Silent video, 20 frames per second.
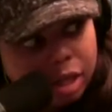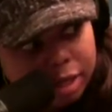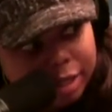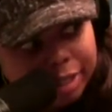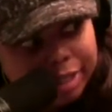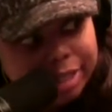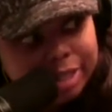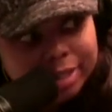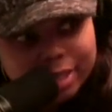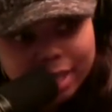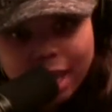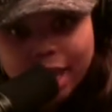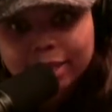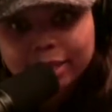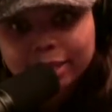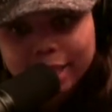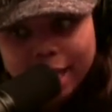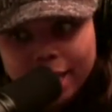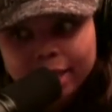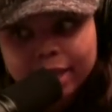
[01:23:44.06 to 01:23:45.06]
goodness, like sure,
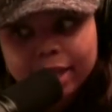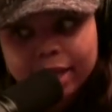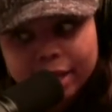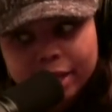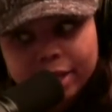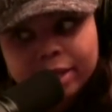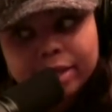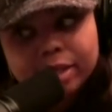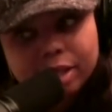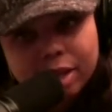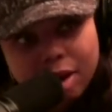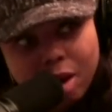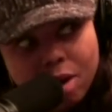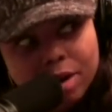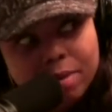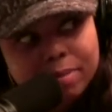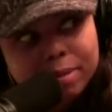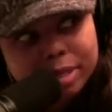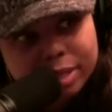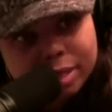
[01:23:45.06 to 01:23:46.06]
that sure, kid is going sure, to
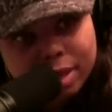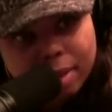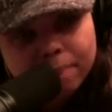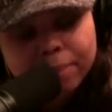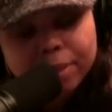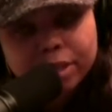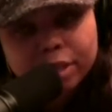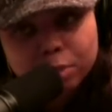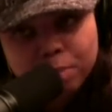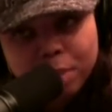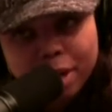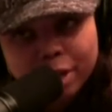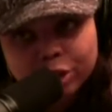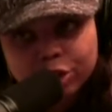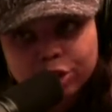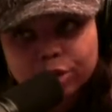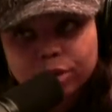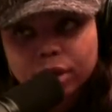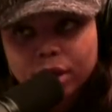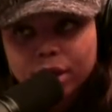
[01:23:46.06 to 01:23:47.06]
be something for
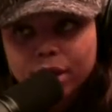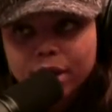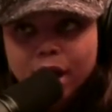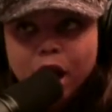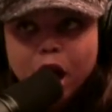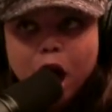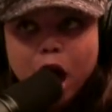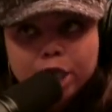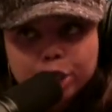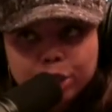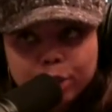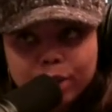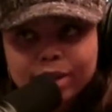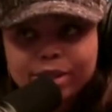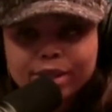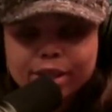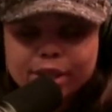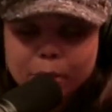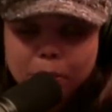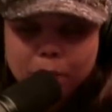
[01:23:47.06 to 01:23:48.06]
special. Sure, for sure. A
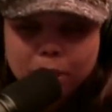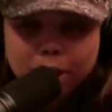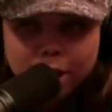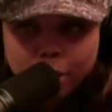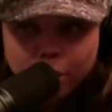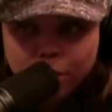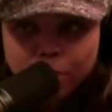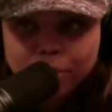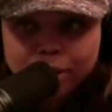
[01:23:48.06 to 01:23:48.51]
transcendent player would